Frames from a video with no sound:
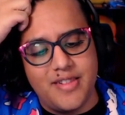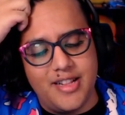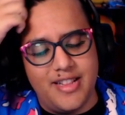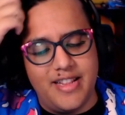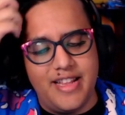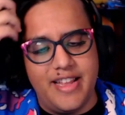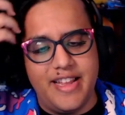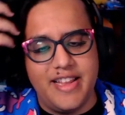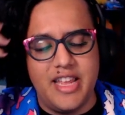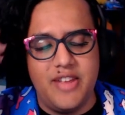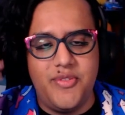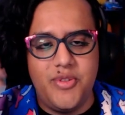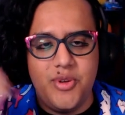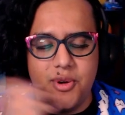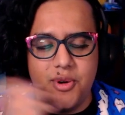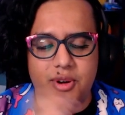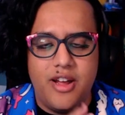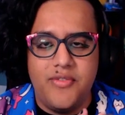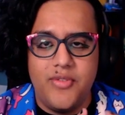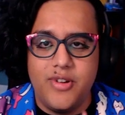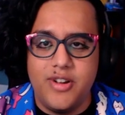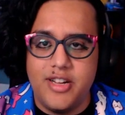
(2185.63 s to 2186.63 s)
Like if you
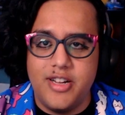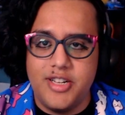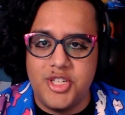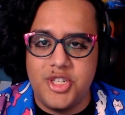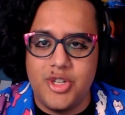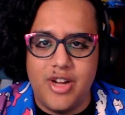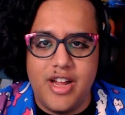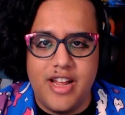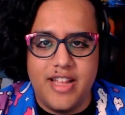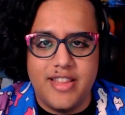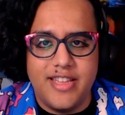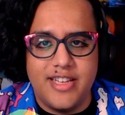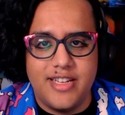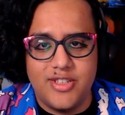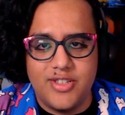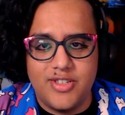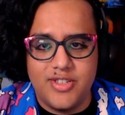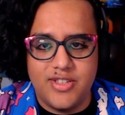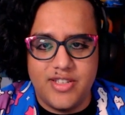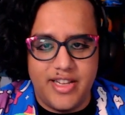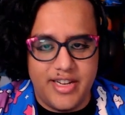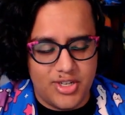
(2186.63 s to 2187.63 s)
have a chat
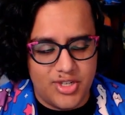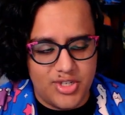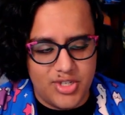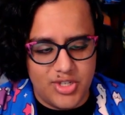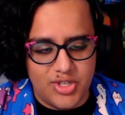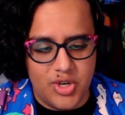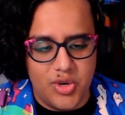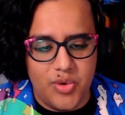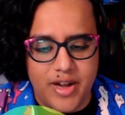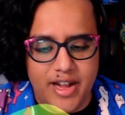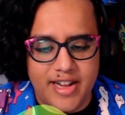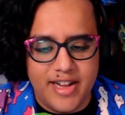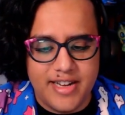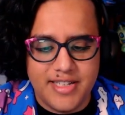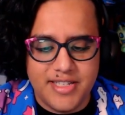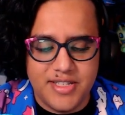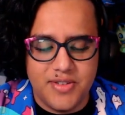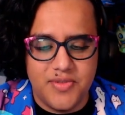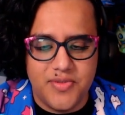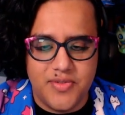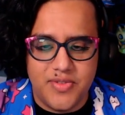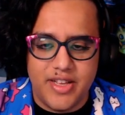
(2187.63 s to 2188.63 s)
that's like so
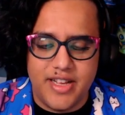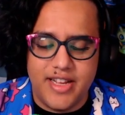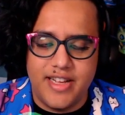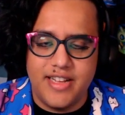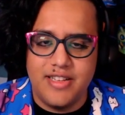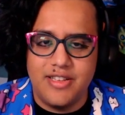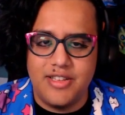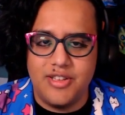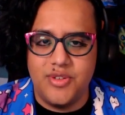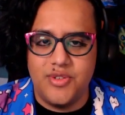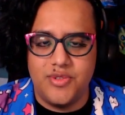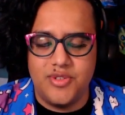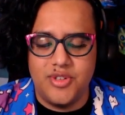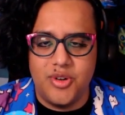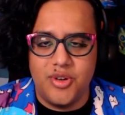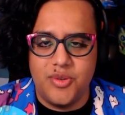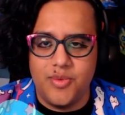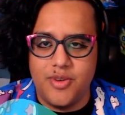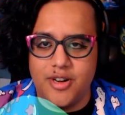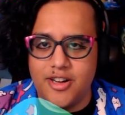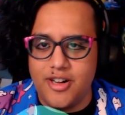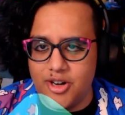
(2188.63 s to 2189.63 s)
active that you
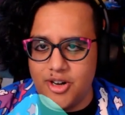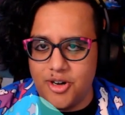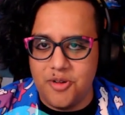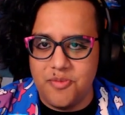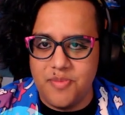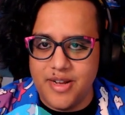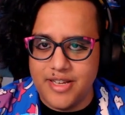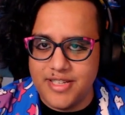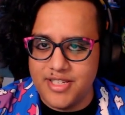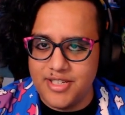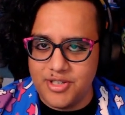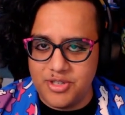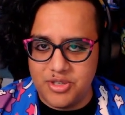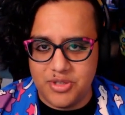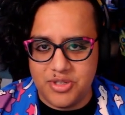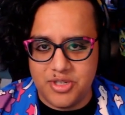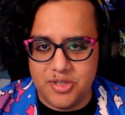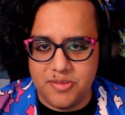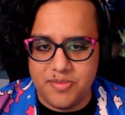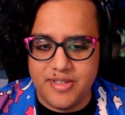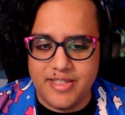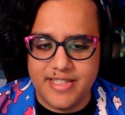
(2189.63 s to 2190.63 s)
don't want all messages
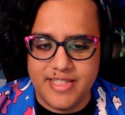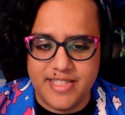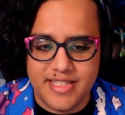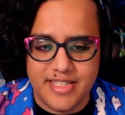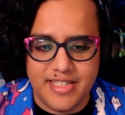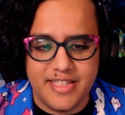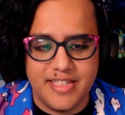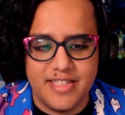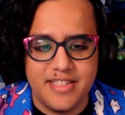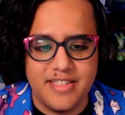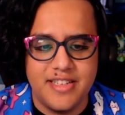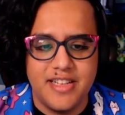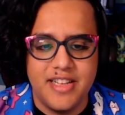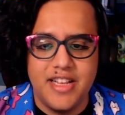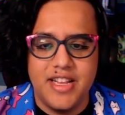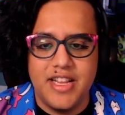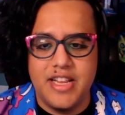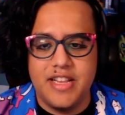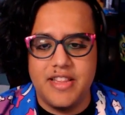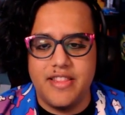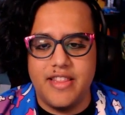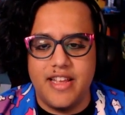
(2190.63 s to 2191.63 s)
to be seen,
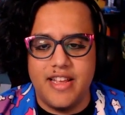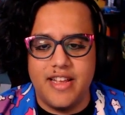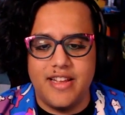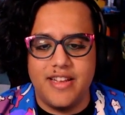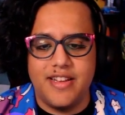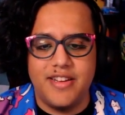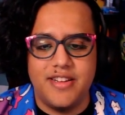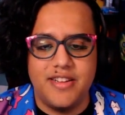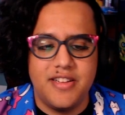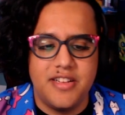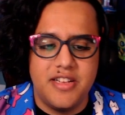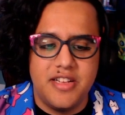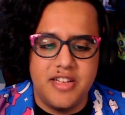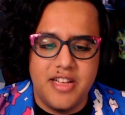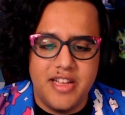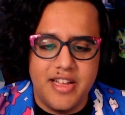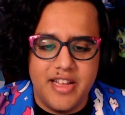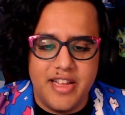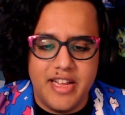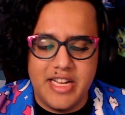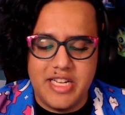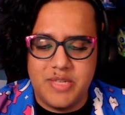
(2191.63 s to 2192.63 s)
then
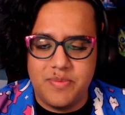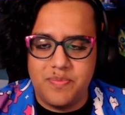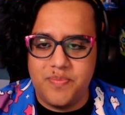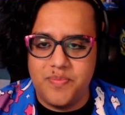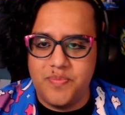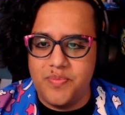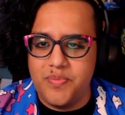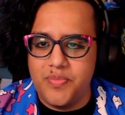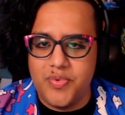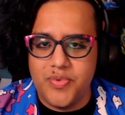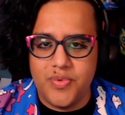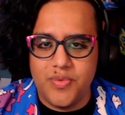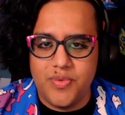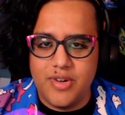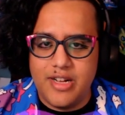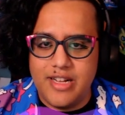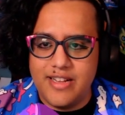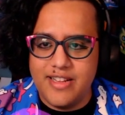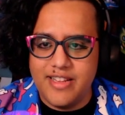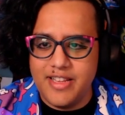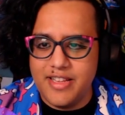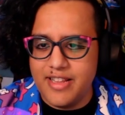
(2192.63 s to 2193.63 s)
it's
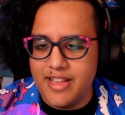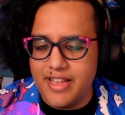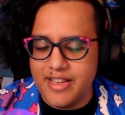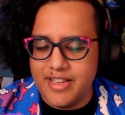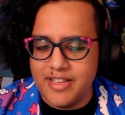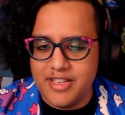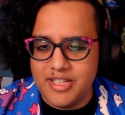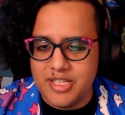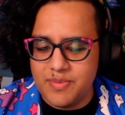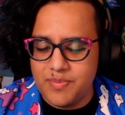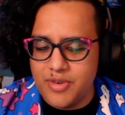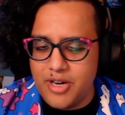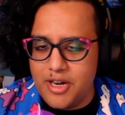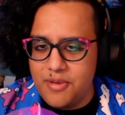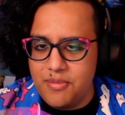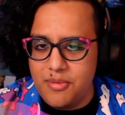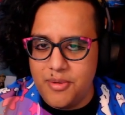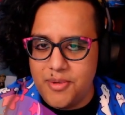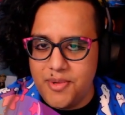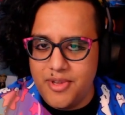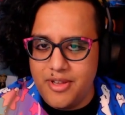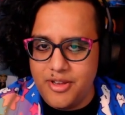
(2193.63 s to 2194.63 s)
probably
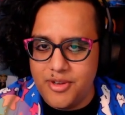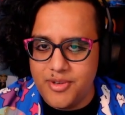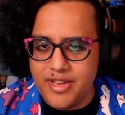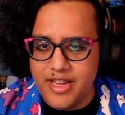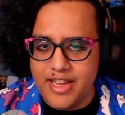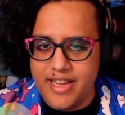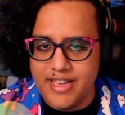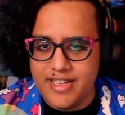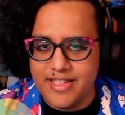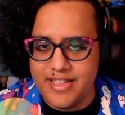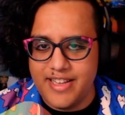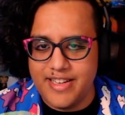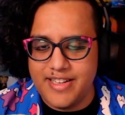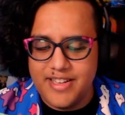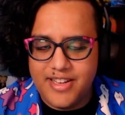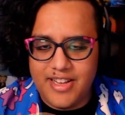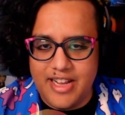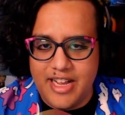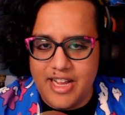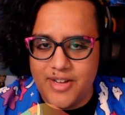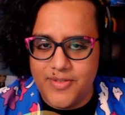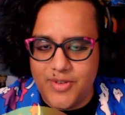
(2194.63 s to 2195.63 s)
okay to like
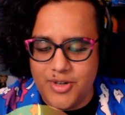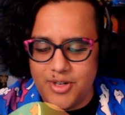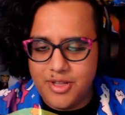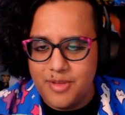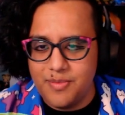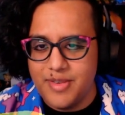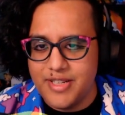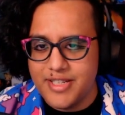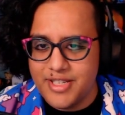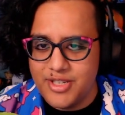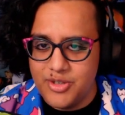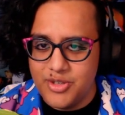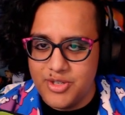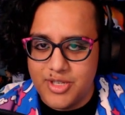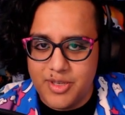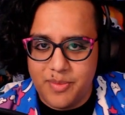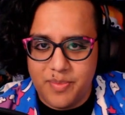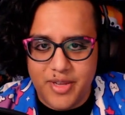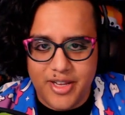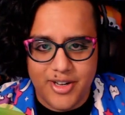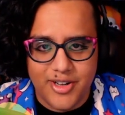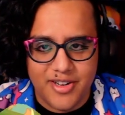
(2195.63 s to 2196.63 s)
not have all the messages
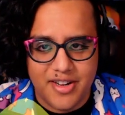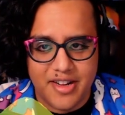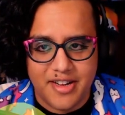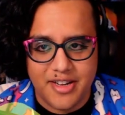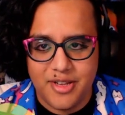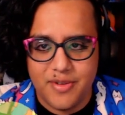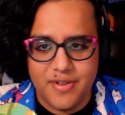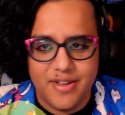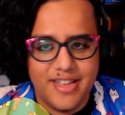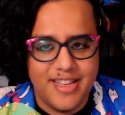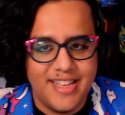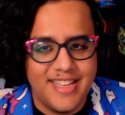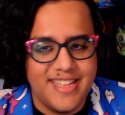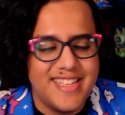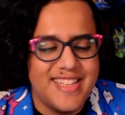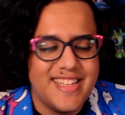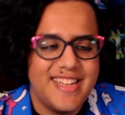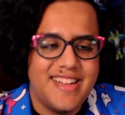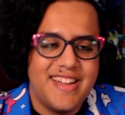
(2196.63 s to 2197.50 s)
appear anyway.